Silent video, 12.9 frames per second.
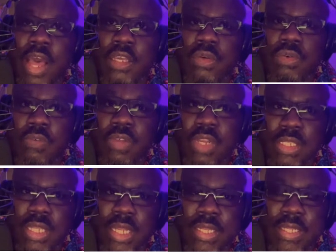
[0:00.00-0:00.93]
value of it
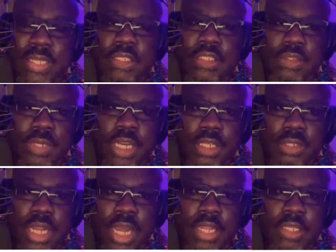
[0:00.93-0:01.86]
is at least three
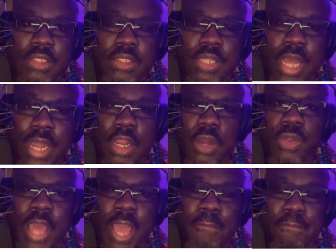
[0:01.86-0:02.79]
hundred dollars. I know
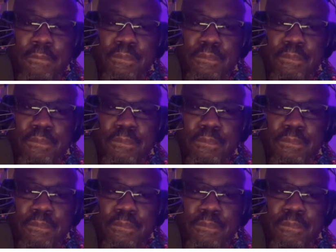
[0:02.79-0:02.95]
that.